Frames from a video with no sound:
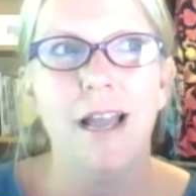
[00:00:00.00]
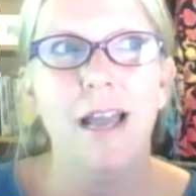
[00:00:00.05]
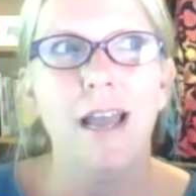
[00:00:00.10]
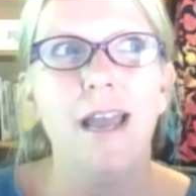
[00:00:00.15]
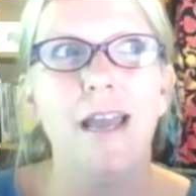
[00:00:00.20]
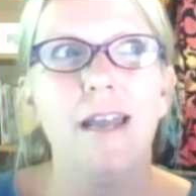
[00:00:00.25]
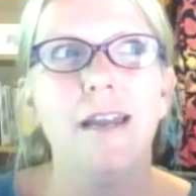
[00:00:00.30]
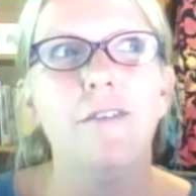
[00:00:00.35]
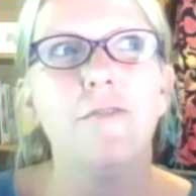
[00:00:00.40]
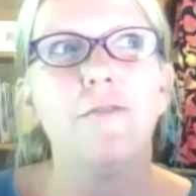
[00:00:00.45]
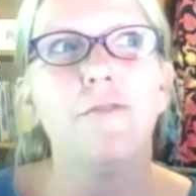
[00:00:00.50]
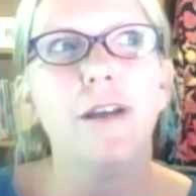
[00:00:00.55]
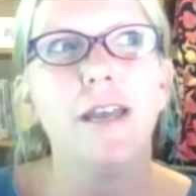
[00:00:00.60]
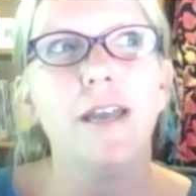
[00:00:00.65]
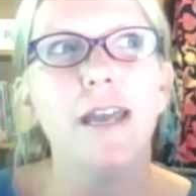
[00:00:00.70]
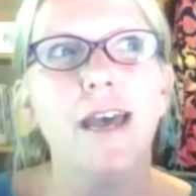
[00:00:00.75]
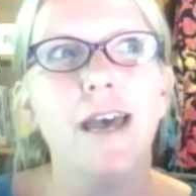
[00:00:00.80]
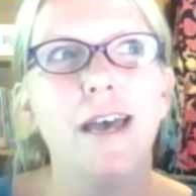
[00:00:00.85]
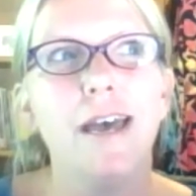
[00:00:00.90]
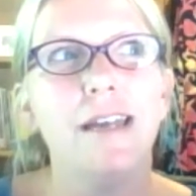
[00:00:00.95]
And if we
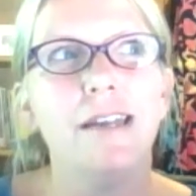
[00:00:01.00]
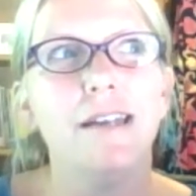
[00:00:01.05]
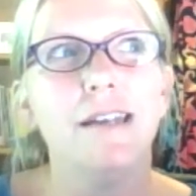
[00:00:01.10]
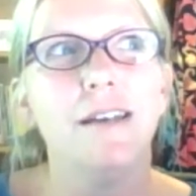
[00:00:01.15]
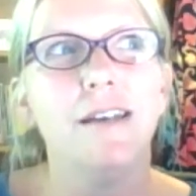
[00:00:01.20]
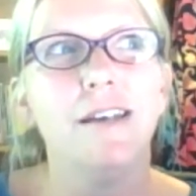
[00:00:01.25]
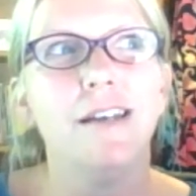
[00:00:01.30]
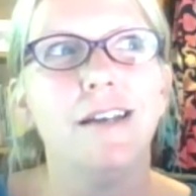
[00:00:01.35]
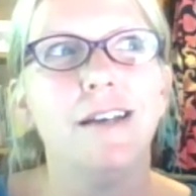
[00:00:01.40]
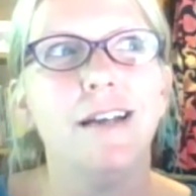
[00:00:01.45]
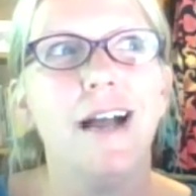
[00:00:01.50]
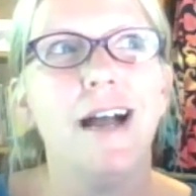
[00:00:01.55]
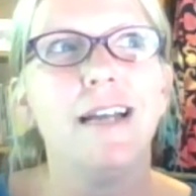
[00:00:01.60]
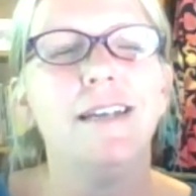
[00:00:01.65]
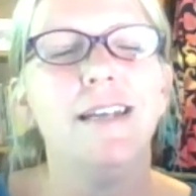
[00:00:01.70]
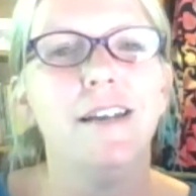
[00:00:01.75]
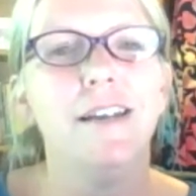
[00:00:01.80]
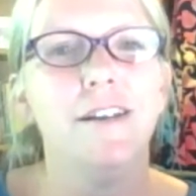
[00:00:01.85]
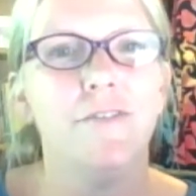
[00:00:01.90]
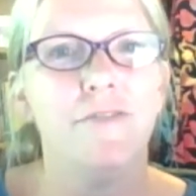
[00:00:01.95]
had
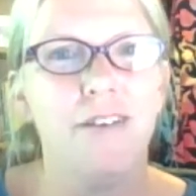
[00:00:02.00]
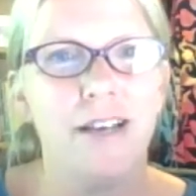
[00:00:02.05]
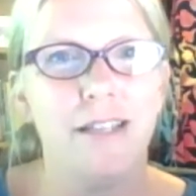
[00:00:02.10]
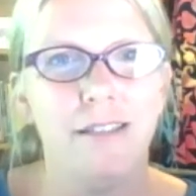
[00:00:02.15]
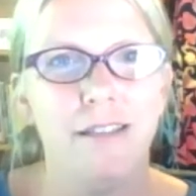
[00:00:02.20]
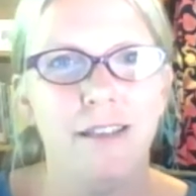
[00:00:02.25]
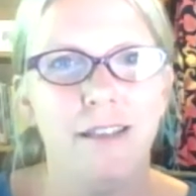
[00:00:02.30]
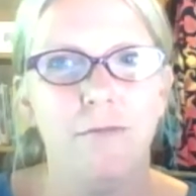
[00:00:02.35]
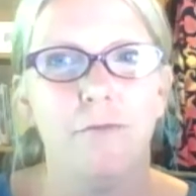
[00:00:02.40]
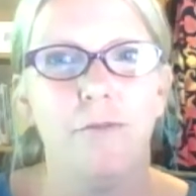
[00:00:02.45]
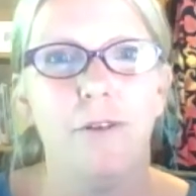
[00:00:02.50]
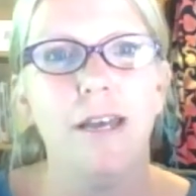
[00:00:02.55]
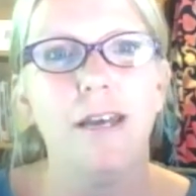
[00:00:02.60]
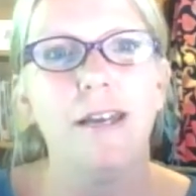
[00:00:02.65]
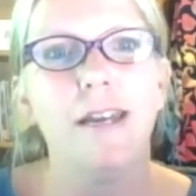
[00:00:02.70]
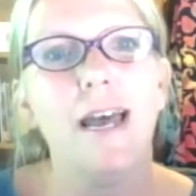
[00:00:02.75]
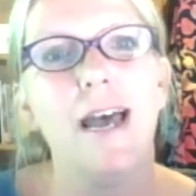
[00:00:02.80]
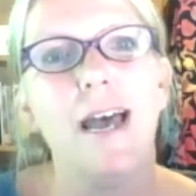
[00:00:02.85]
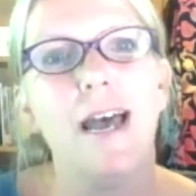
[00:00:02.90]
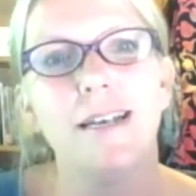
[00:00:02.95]
identified them, if we
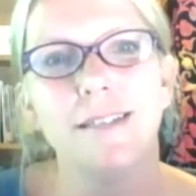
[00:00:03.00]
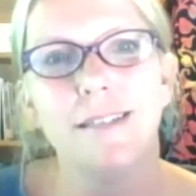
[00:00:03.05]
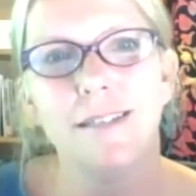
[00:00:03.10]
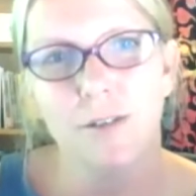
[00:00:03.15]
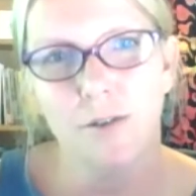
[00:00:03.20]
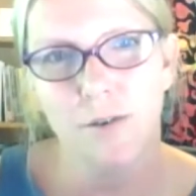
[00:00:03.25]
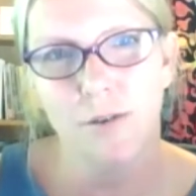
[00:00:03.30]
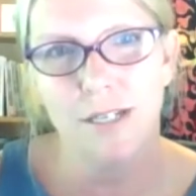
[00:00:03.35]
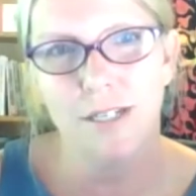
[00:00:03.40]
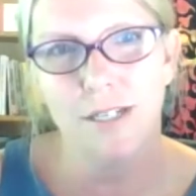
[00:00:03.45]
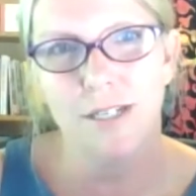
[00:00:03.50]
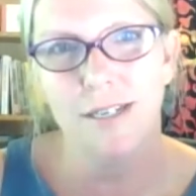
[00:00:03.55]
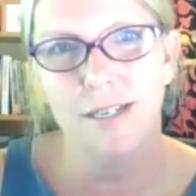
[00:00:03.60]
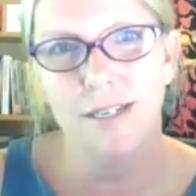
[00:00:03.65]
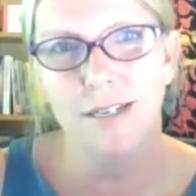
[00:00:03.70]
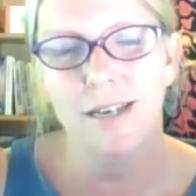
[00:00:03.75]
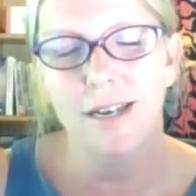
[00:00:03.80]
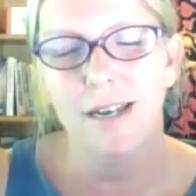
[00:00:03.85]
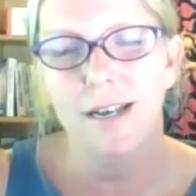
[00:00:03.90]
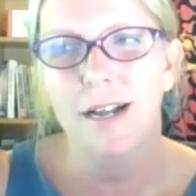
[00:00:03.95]
had asked the
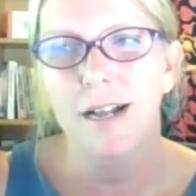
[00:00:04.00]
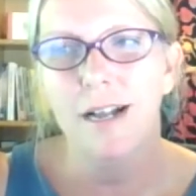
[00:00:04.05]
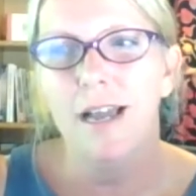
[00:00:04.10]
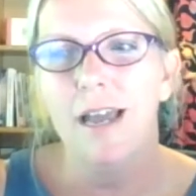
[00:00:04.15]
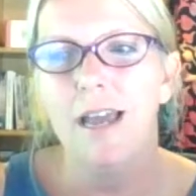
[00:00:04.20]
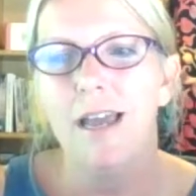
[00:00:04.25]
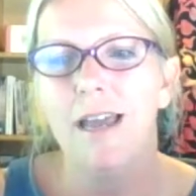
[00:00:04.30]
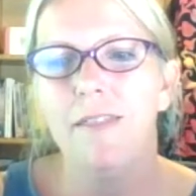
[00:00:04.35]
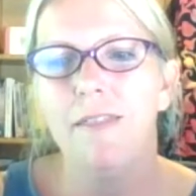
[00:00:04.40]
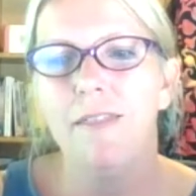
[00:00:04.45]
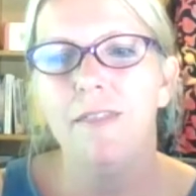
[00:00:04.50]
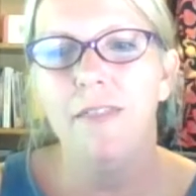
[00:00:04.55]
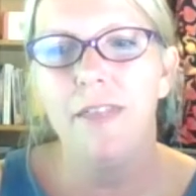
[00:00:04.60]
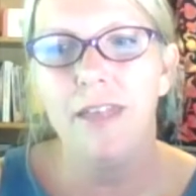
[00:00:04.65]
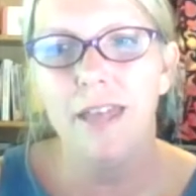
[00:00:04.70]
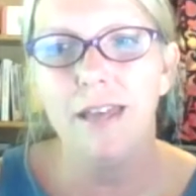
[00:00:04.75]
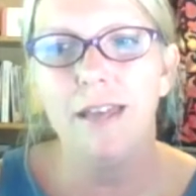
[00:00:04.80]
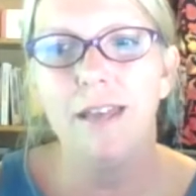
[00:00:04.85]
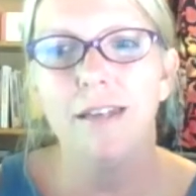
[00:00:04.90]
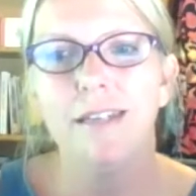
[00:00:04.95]
question and
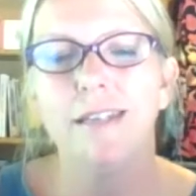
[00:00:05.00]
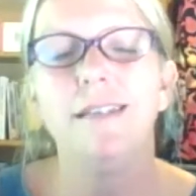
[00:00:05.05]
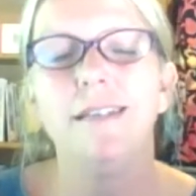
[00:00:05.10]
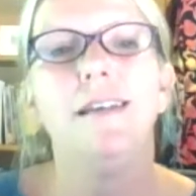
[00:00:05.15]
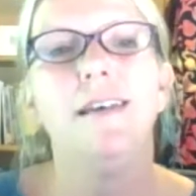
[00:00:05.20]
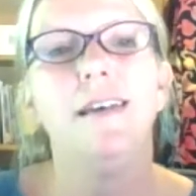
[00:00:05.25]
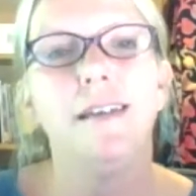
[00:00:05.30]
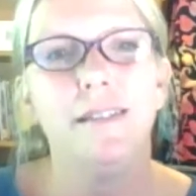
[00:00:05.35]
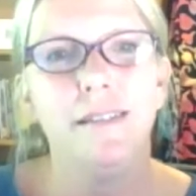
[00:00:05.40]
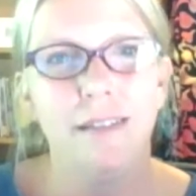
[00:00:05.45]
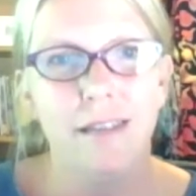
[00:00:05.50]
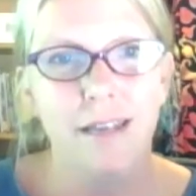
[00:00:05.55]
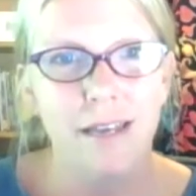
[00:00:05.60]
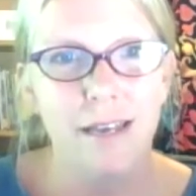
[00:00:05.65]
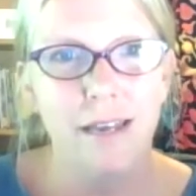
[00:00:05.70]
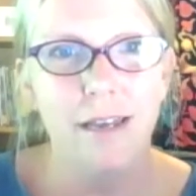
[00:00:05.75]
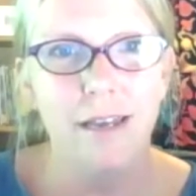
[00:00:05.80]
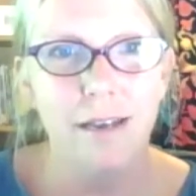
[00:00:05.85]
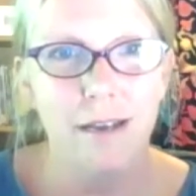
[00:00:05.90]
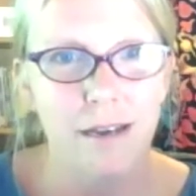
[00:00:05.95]
then did
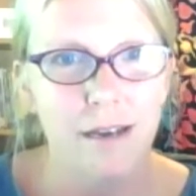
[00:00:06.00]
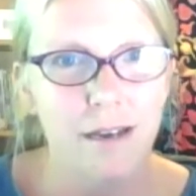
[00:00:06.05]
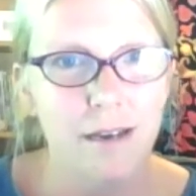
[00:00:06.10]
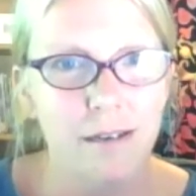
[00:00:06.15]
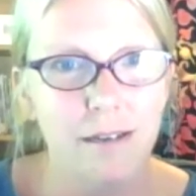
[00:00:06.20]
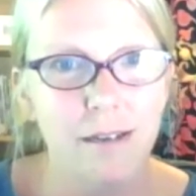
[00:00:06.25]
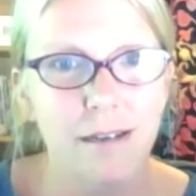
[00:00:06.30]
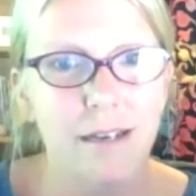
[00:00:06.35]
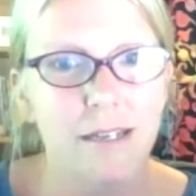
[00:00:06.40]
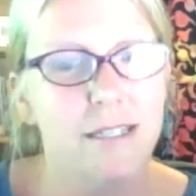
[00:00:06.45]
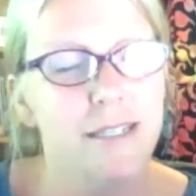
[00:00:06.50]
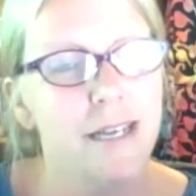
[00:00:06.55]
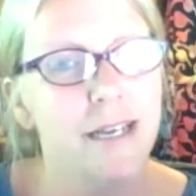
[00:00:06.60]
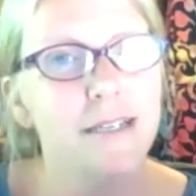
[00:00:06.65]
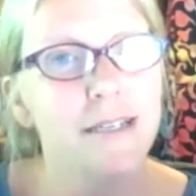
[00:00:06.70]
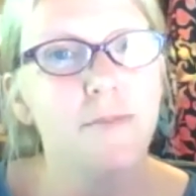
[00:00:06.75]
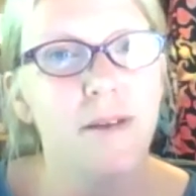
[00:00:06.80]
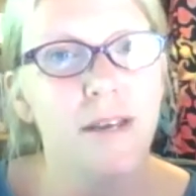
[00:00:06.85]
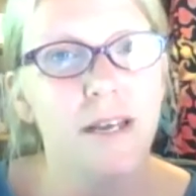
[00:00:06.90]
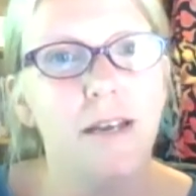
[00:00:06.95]
the
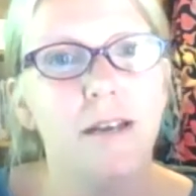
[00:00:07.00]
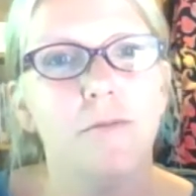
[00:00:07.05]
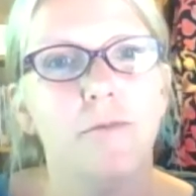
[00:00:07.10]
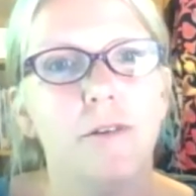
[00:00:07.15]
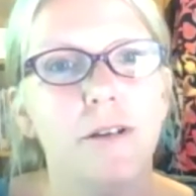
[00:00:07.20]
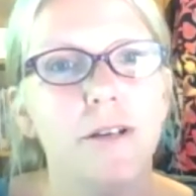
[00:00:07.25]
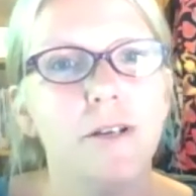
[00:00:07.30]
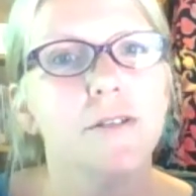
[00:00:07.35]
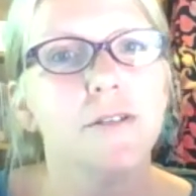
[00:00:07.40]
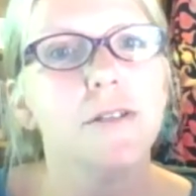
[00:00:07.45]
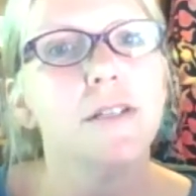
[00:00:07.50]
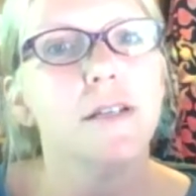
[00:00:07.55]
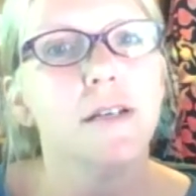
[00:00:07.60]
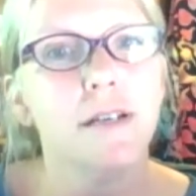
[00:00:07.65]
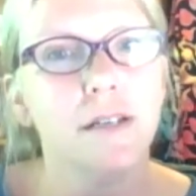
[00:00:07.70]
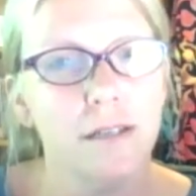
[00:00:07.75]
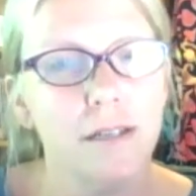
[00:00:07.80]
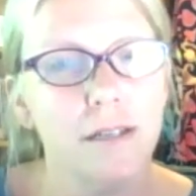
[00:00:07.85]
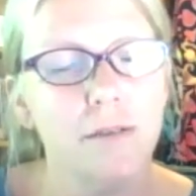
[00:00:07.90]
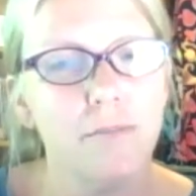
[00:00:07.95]
assessment, and we're using the
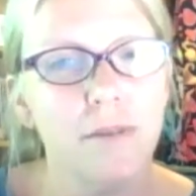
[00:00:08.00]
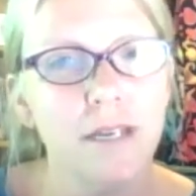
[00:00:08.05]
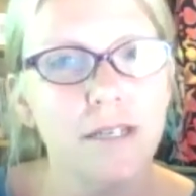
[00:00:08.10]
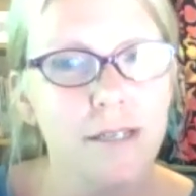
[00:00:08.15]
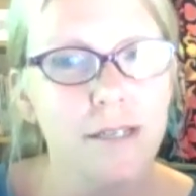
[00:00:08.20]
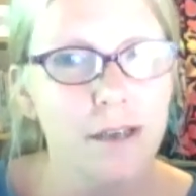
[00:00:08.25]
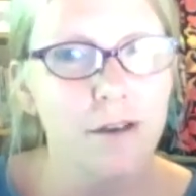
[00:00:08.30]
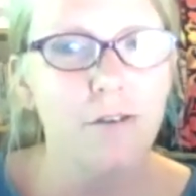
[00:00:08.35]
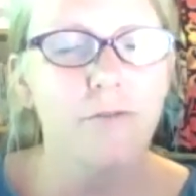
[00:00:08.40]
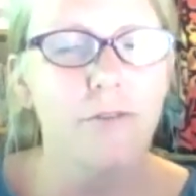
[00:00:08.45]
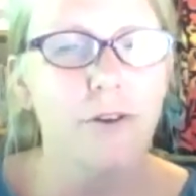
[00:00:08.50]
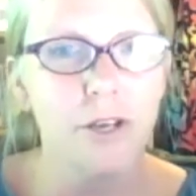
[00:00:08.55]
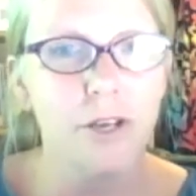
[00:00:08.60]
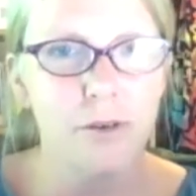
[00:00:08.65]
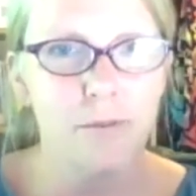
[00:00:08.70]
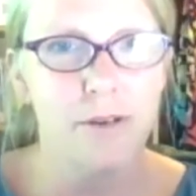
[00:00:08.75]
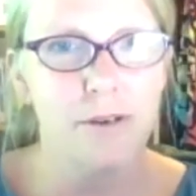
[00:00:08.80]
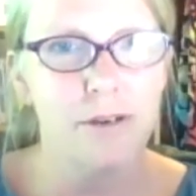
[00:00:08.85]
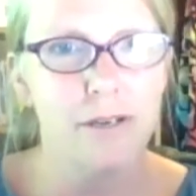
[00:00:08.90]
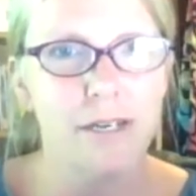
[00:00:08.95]
Columbia Scale for
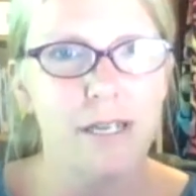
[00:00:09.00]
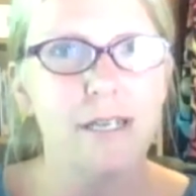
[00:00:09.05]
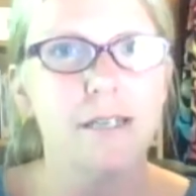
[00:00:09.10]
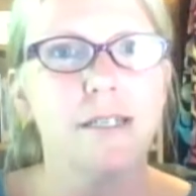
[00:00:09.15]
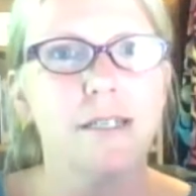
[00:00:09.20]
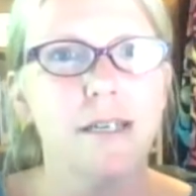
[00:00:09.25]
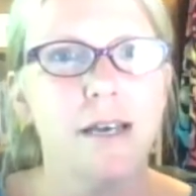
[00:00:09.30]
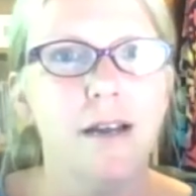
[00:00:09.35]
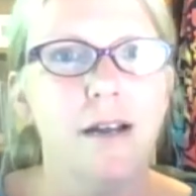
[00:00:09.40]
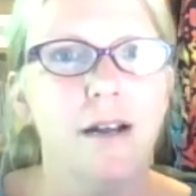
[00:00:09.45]
Communities,